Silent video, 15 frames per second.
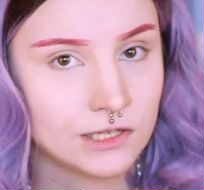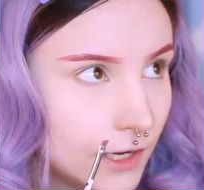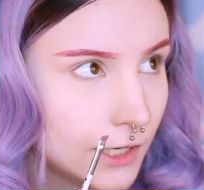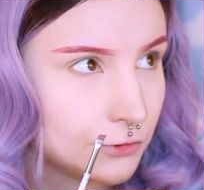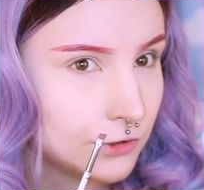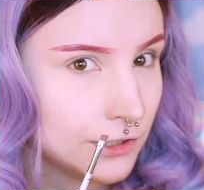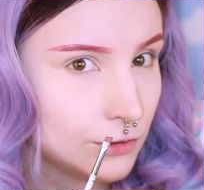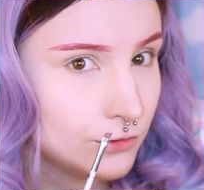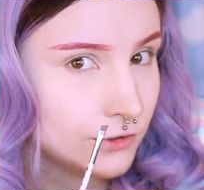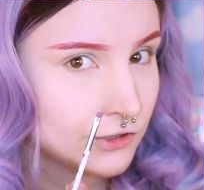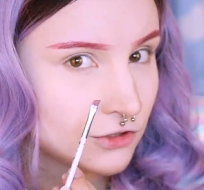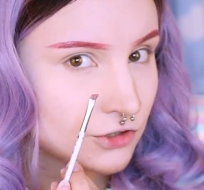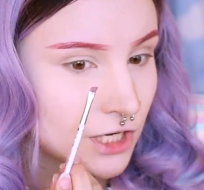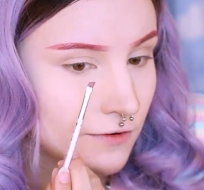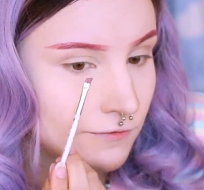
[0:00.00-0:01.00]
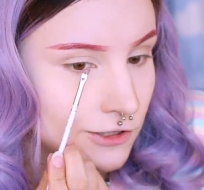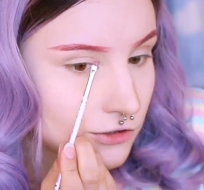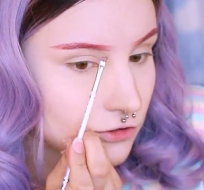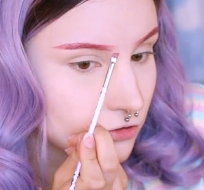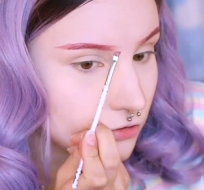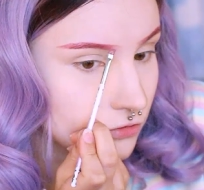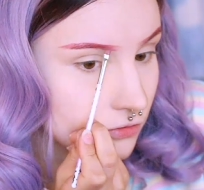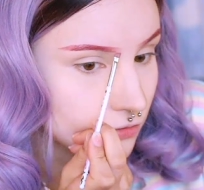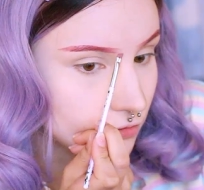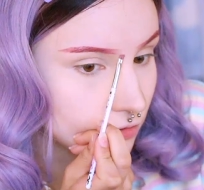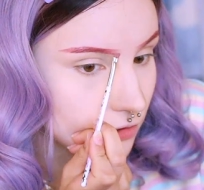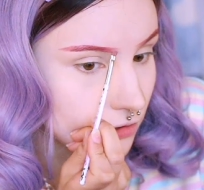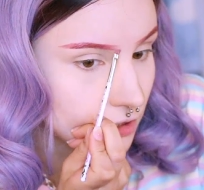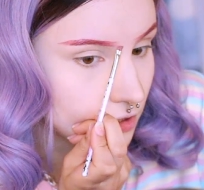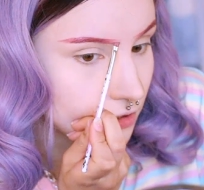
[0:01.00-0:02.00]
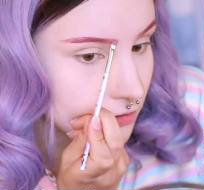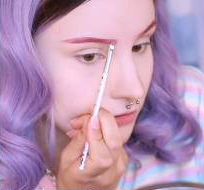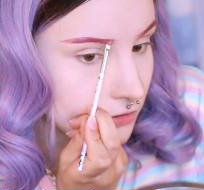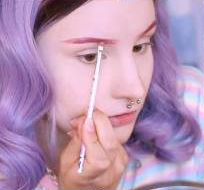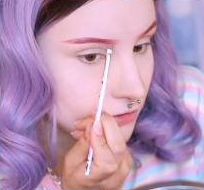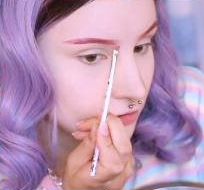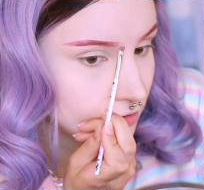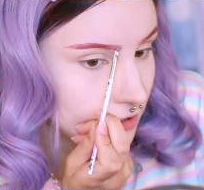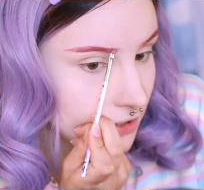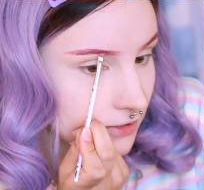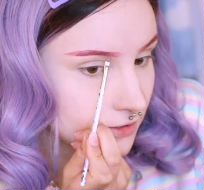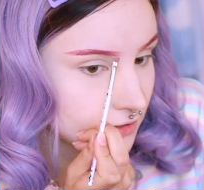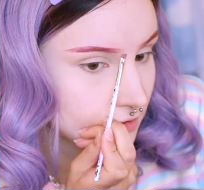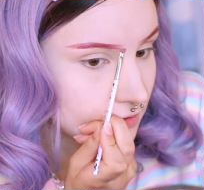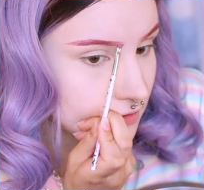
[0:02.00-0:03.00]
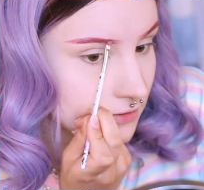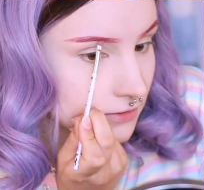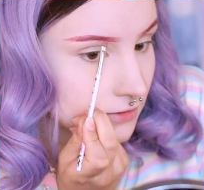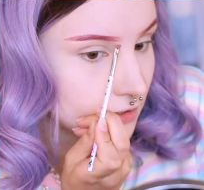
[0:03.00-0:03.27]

I really want to travel to London next.